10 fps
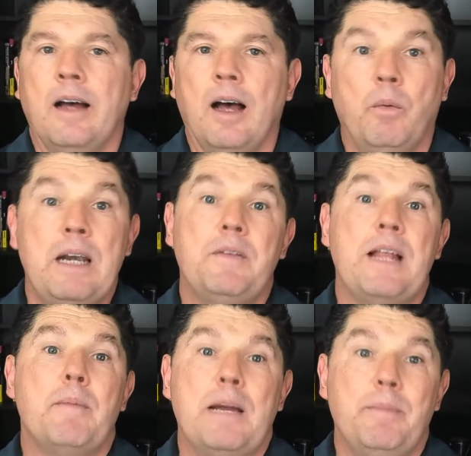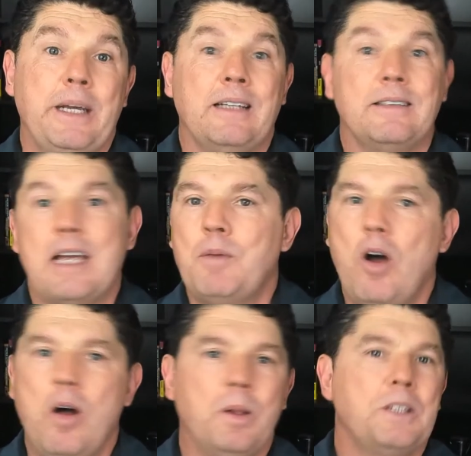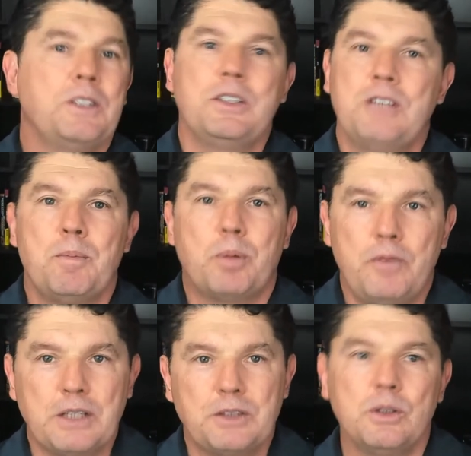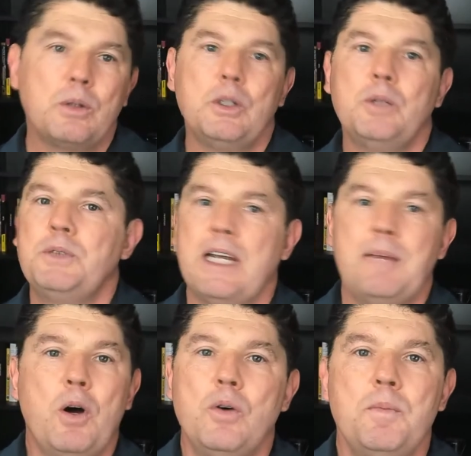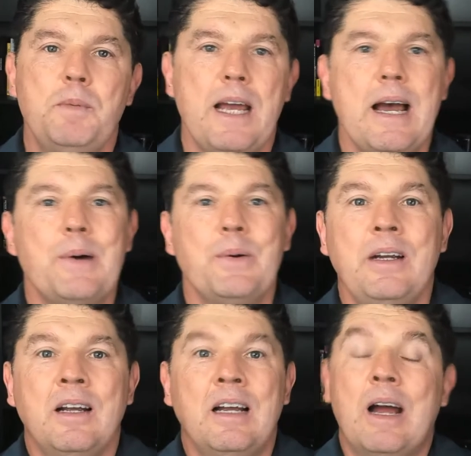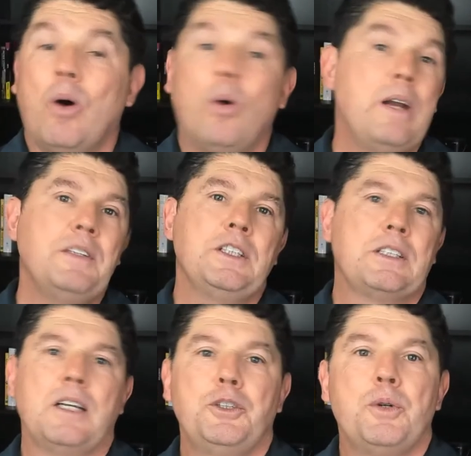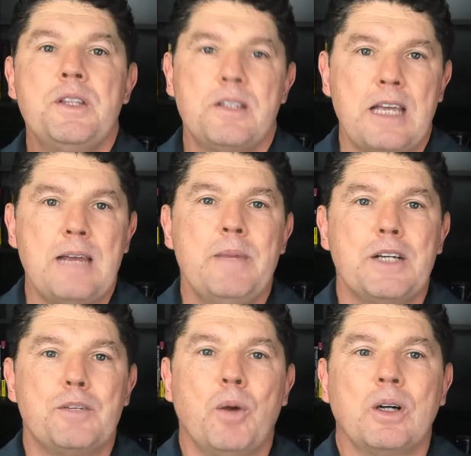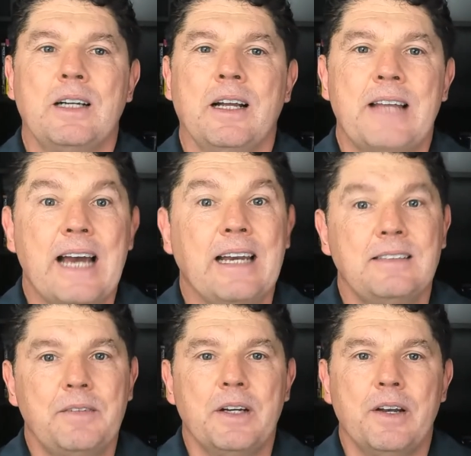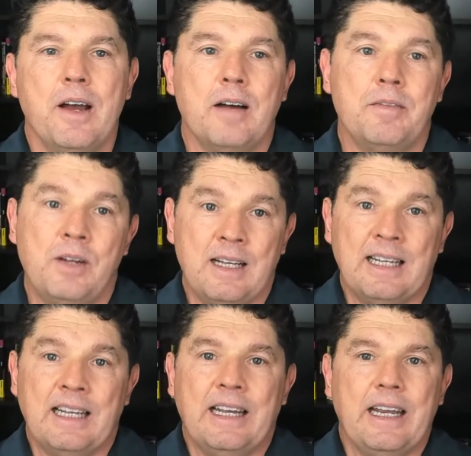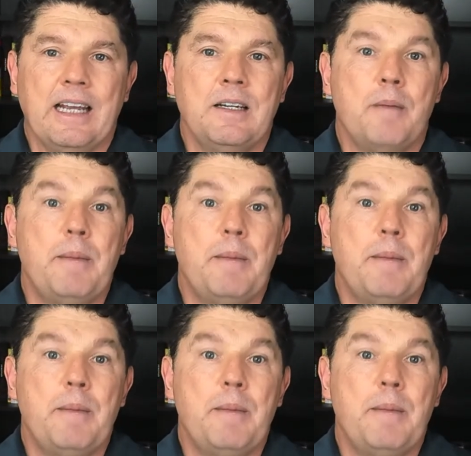uh, whatever that might be, same college, same professional group, same hometown, or even just because you're in the same niche market, that is even enough. And uh,